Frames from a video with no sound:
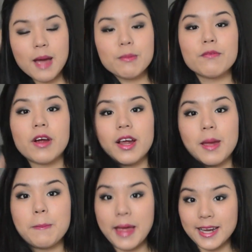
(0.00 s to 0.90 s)
I'm a very
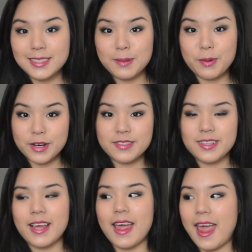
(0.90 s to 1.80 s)
impatient
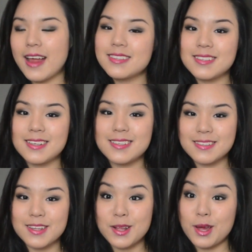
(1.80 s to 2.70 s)
person. Like, I hate sitting
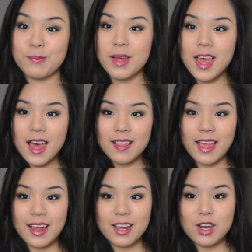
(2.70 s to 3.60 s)
still. I'm
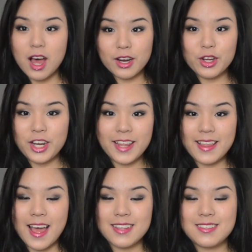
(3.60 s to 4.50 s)
like not good at
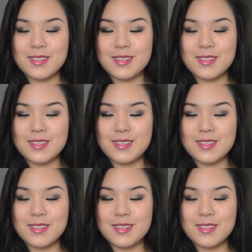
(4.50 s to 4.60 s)
that.